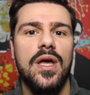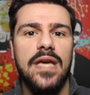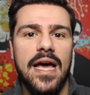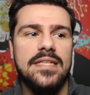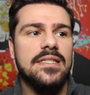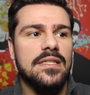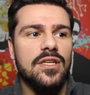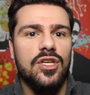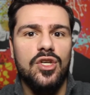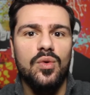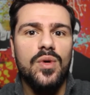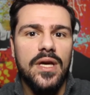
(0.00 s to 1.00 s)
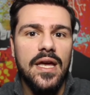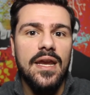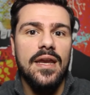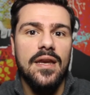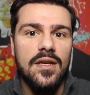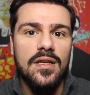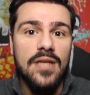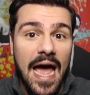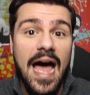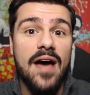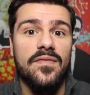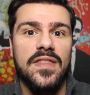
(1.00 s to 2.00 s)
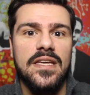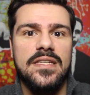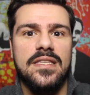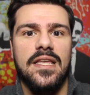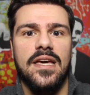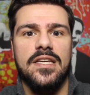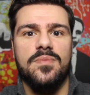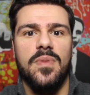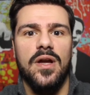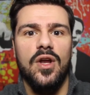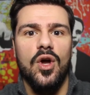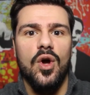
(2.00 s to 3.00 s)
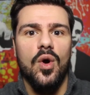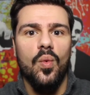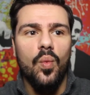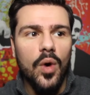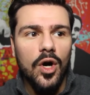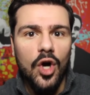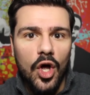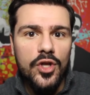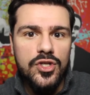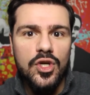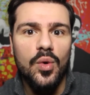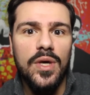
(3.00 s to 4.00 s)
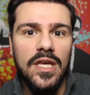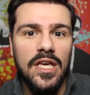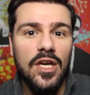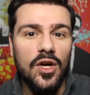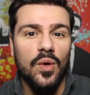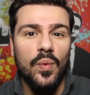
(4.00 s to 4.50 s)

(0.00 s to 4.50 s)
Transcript: yes, you can have these things, but we're also here.